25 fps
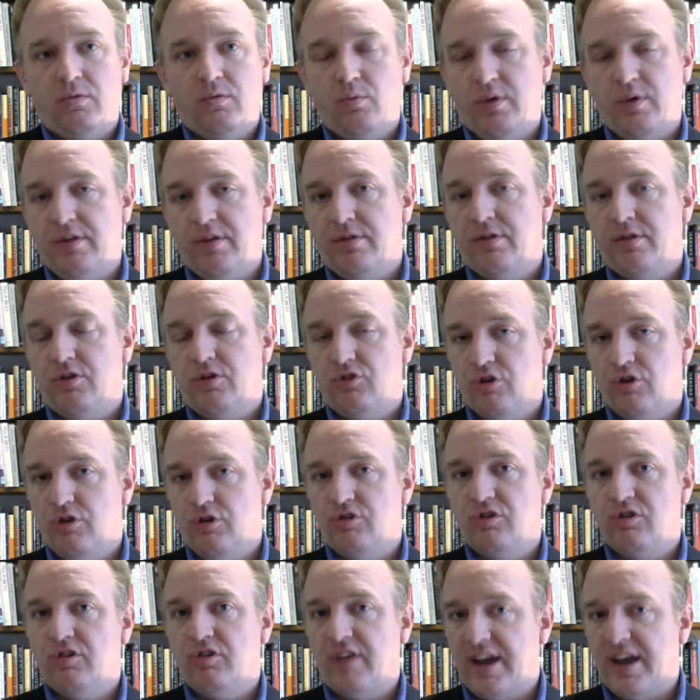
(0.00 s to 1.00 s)
with the
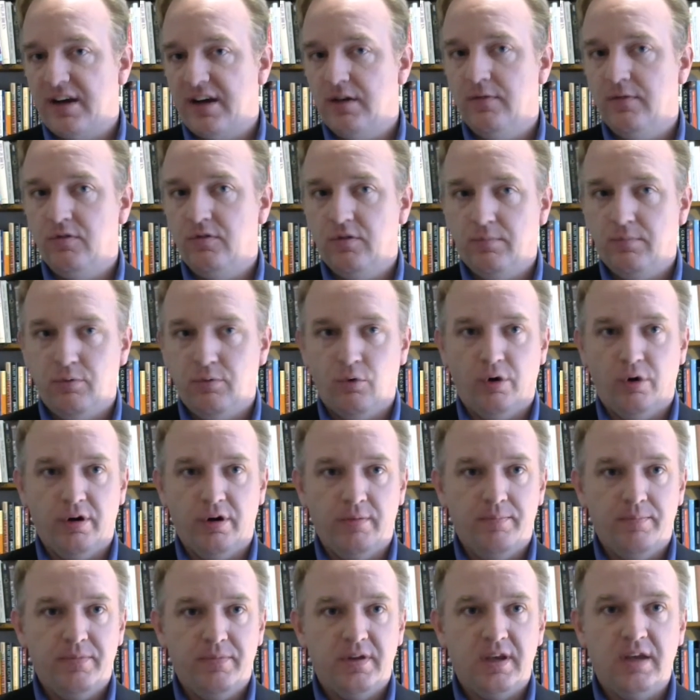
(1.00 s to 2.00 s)
church's active support,
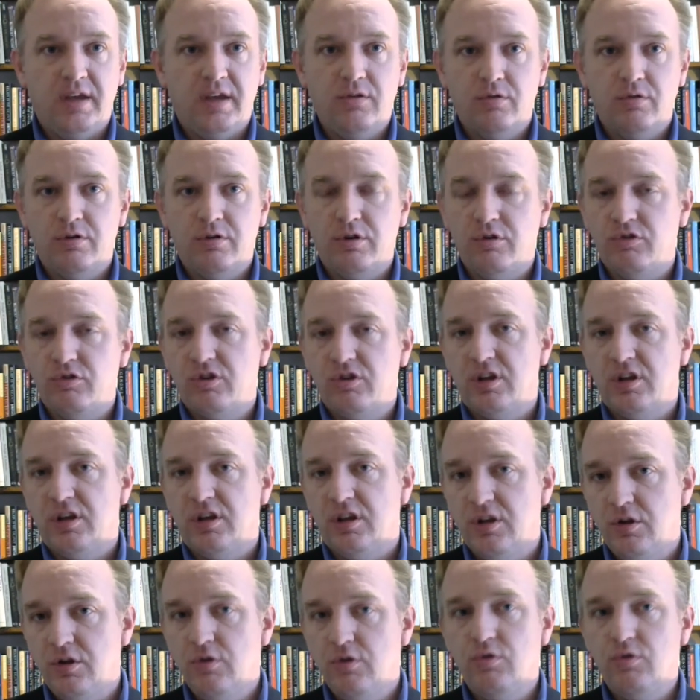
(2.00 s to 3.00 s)
introduced
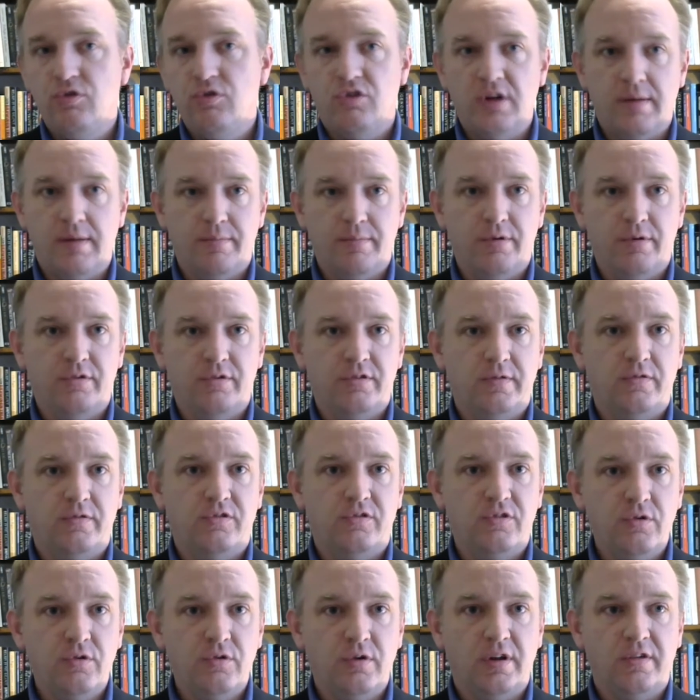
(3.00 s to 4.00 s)
huge numbers of
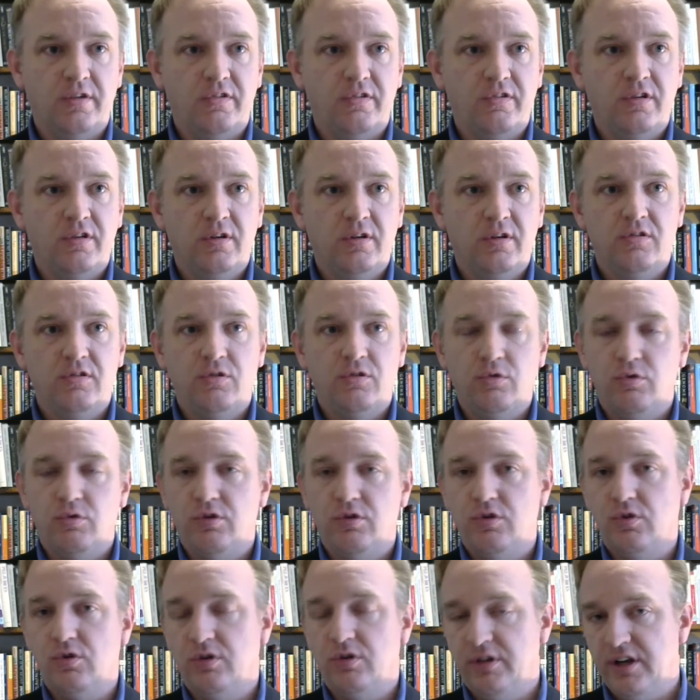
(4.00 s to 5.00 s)
students to
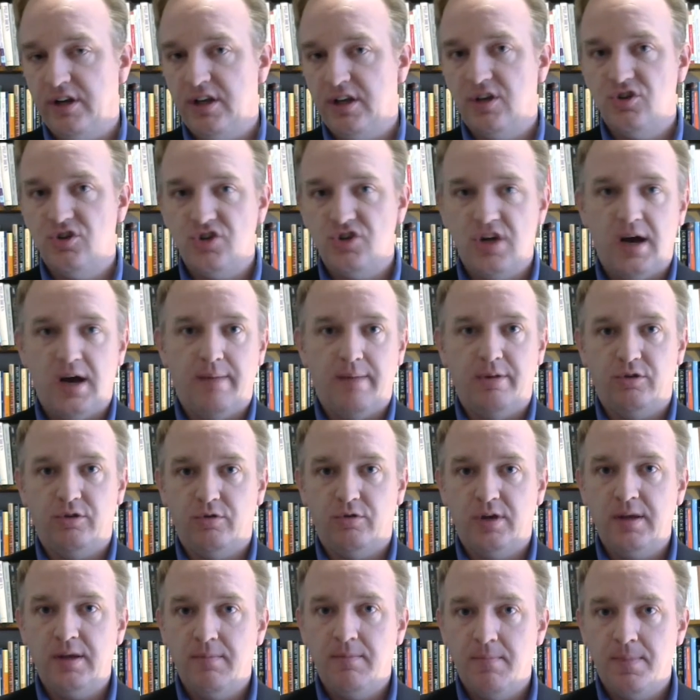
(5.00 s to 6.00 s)
Euclidean
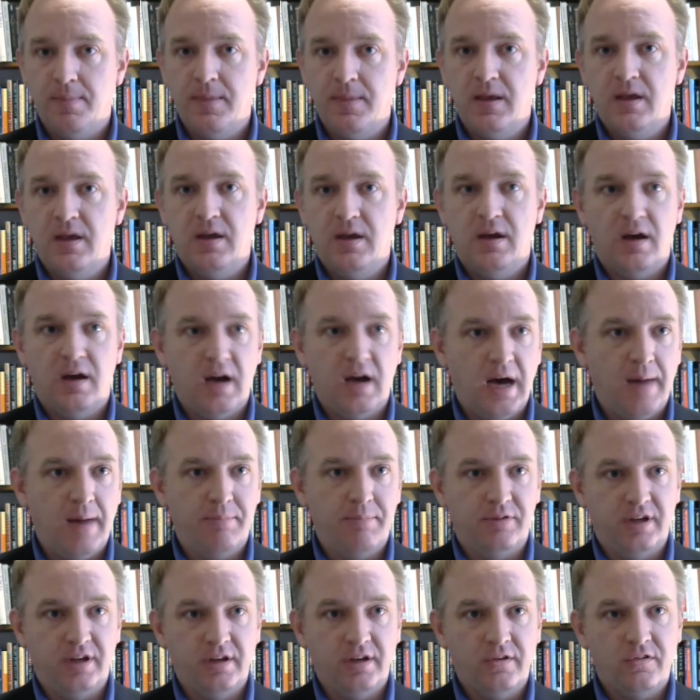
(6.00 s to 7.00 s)
geometry,
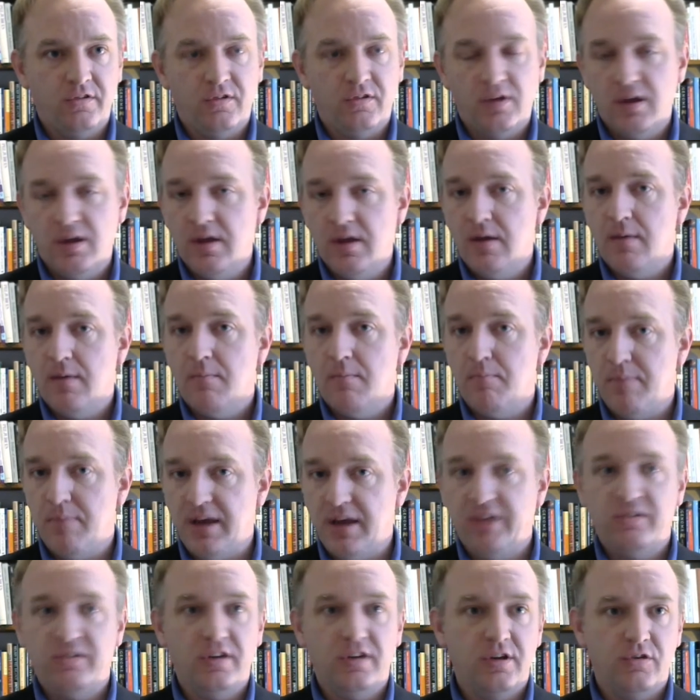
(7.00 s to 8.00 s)
optics,
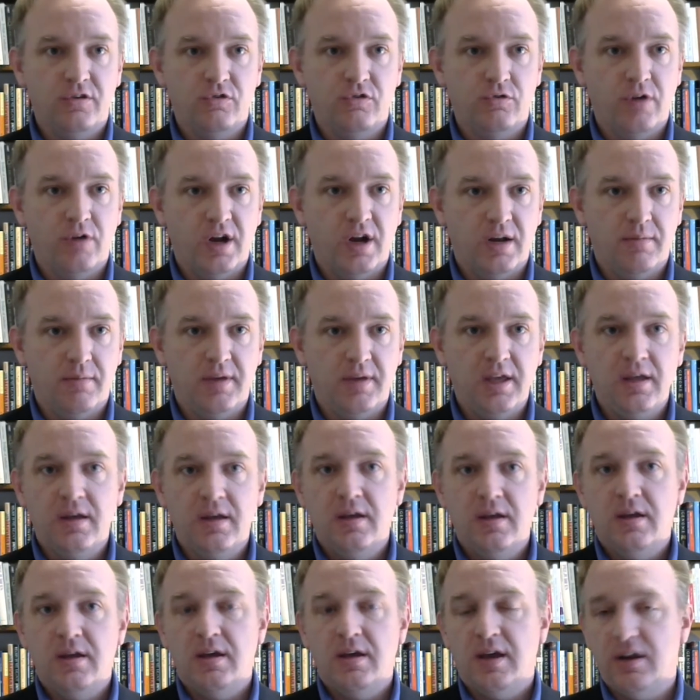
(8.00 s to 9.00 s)
basic astronomy,
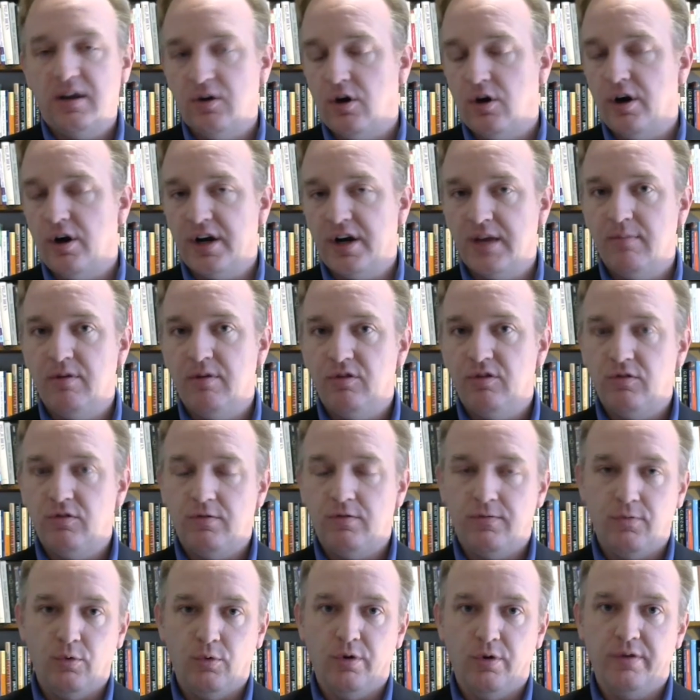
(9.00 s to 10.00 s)
and arguments
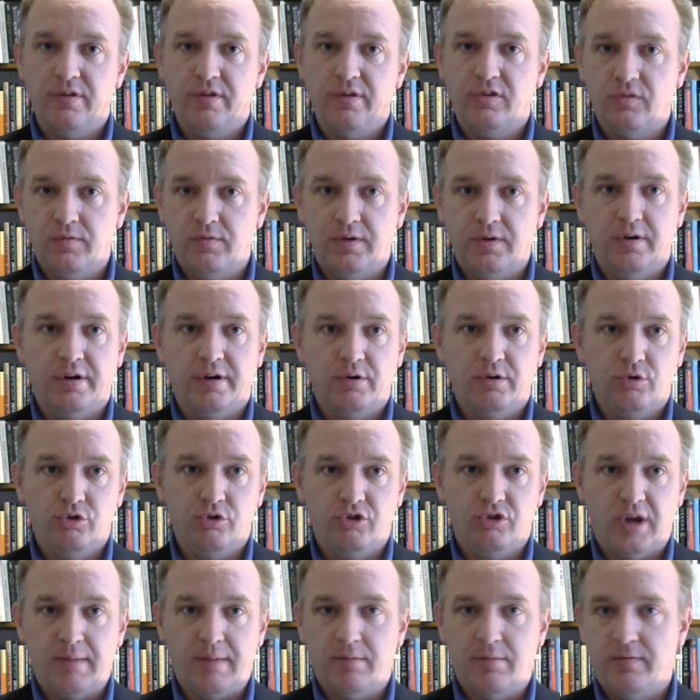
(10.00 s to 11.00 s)
for the spherical
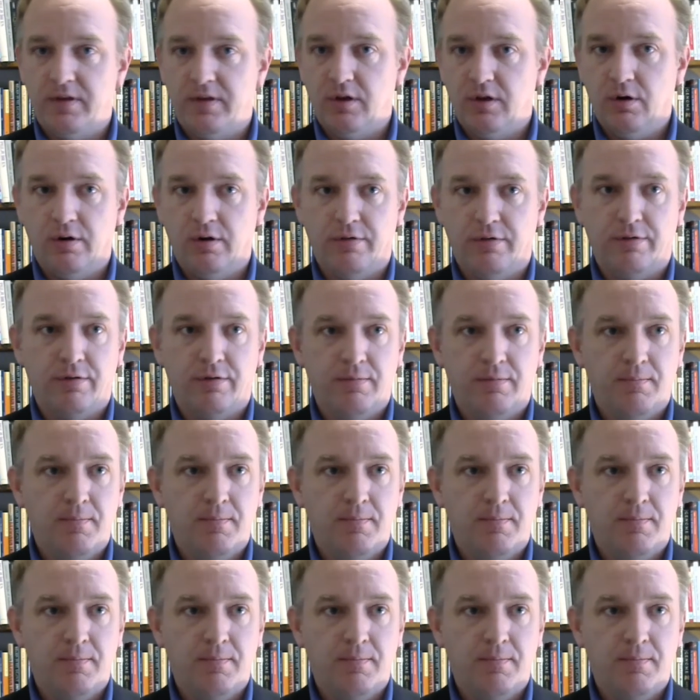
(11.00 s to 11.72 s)
shape of the Earth.